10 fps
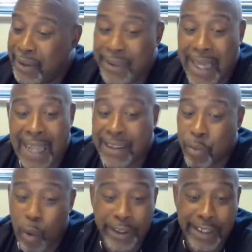I just
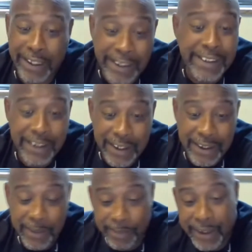wanted to listen to
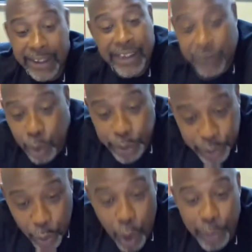him, listen to his
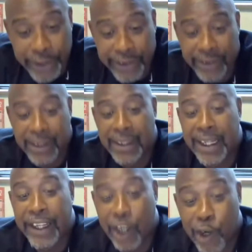stories,
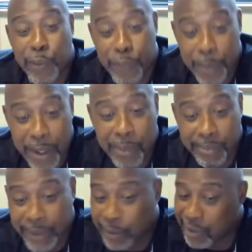and learn from him.
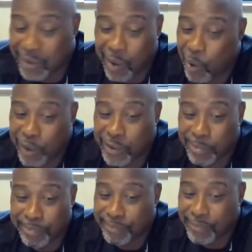He's just an awesome
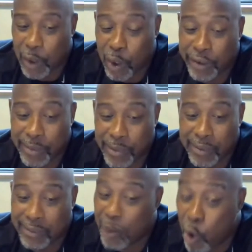
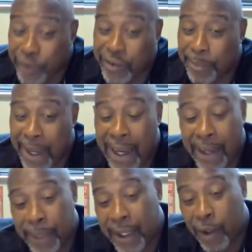
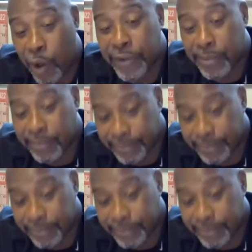man. Awesome.